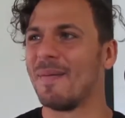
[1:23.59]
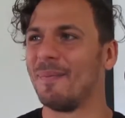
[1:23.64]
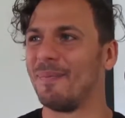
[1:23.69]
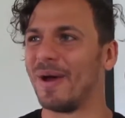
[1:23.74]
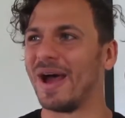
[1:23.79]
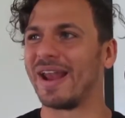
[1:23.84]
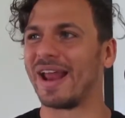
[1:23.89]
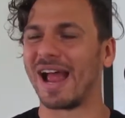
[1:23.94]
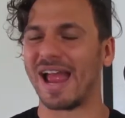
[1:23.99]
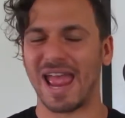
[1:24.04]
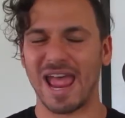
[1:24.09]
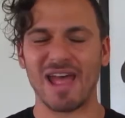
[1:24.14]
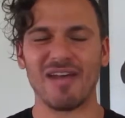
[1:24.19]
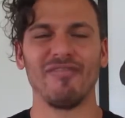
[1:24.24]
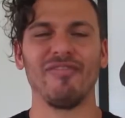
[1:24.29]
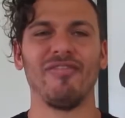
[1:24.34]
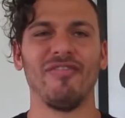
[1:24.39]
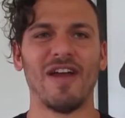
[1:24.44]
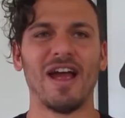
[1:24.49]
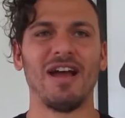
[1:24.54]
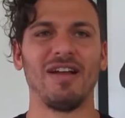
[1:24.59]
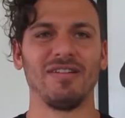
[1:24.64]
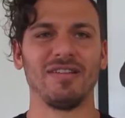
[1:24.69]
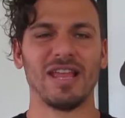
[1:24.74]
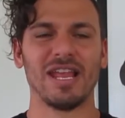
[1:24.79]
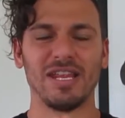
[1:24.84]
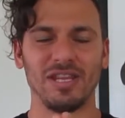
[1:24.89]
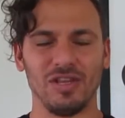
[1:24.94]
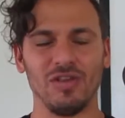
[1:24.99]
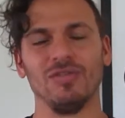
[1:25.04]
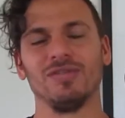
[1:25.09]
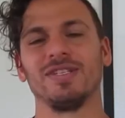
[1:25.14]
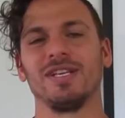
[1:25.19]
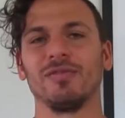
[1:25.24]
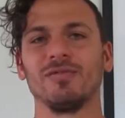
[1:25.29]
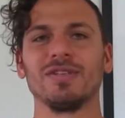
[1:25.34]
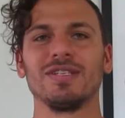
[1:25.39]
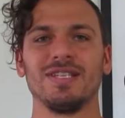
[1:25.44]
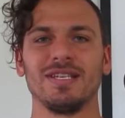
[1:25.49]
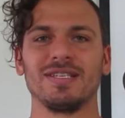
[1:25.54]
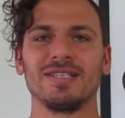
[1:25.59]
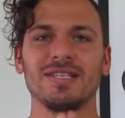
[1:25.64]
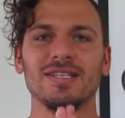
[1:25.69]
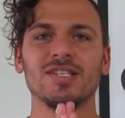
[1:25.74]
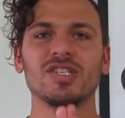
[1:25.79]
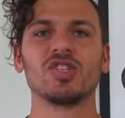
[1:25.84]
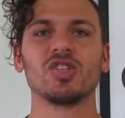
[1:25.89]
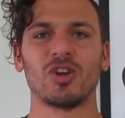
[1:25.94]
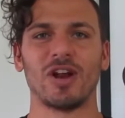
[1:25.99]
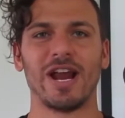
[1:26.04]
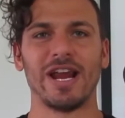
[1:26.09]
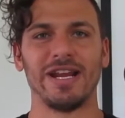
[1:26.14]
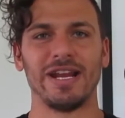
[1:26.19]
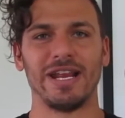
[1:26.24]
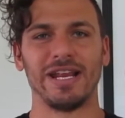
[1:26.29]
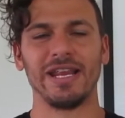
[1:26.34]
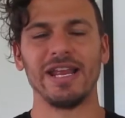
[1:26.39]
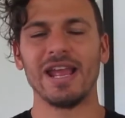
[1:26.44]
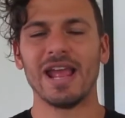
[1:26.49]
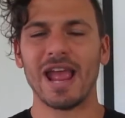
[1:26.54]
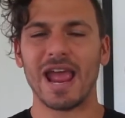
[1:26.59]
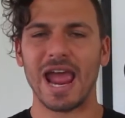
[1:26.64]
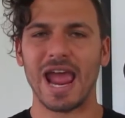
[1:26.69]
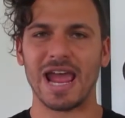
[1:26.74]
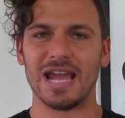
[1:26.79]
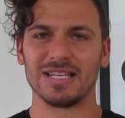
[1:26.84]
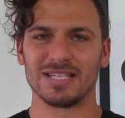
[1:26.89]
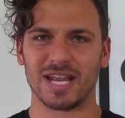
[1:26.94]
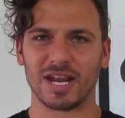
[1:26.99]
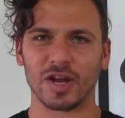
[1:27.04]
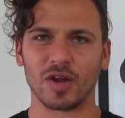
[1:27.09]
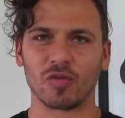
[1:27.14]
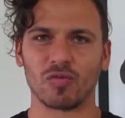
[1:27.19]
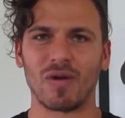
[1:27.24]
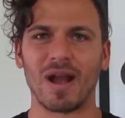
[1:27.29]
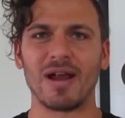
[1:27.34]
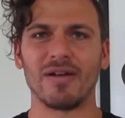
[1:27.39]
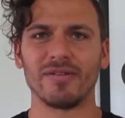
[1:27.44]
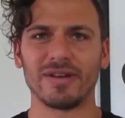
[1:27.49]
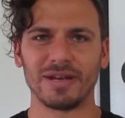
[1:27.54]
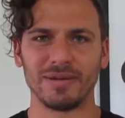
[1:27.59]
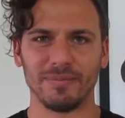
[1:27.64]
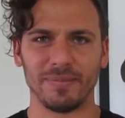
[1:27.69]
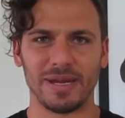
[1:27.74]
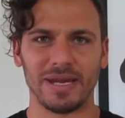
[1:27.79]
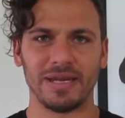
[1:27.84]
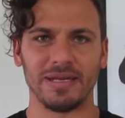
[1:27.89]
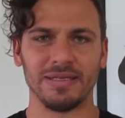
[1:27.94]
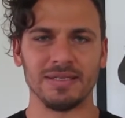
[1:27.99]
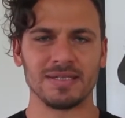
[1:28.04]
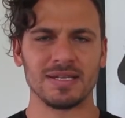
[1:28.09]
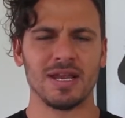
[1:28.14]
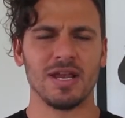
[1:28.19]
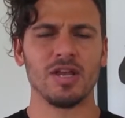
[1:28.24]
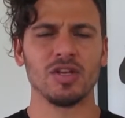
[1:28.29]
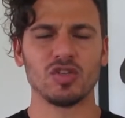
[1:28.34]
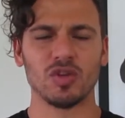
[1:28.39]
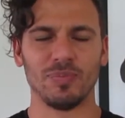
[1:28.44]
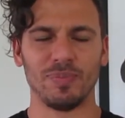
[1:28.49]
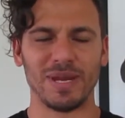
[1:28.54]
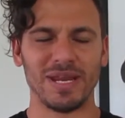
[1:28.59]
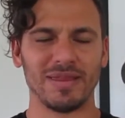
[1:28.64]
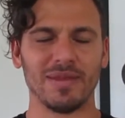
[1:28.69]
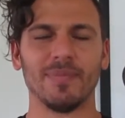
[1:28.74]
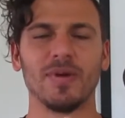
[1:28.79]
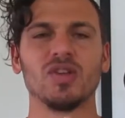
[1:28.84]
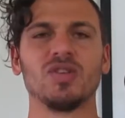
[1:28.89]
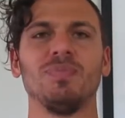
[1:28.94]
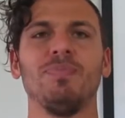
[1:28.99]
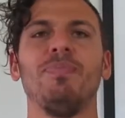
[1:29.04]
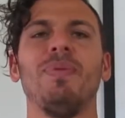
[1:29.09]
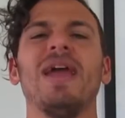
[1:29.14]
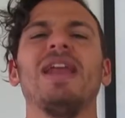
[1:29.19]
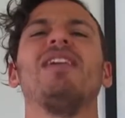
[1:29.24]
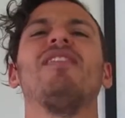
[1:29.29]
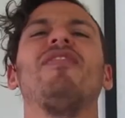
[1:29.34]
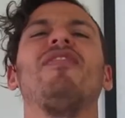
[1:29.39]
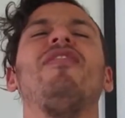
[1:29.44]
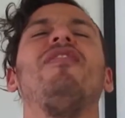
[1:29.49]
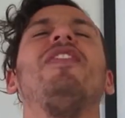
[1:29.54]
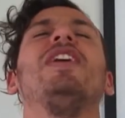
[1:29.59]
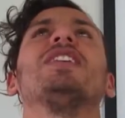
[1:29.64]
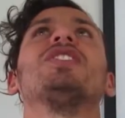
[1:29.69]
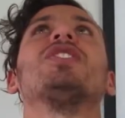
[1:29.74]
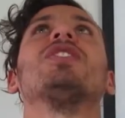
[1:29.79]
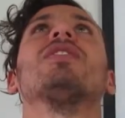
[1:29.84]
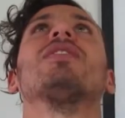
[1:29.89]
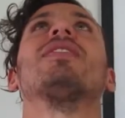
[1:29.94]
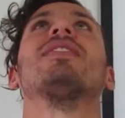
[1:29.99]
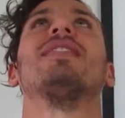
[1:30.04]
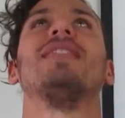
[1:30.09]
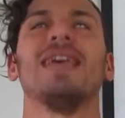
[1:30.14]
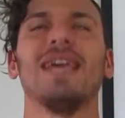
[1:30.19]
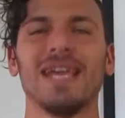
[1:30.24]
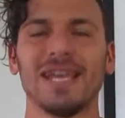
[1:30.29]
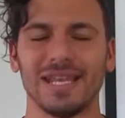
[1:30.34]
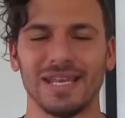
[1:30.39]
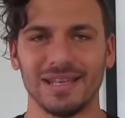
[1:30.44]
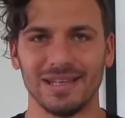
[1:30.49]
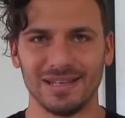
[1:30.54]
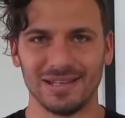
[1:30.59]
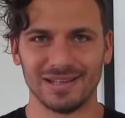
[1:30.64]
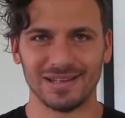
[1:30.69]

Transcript: but I have found that using resistance training as a grounding means to be the most beneficial thing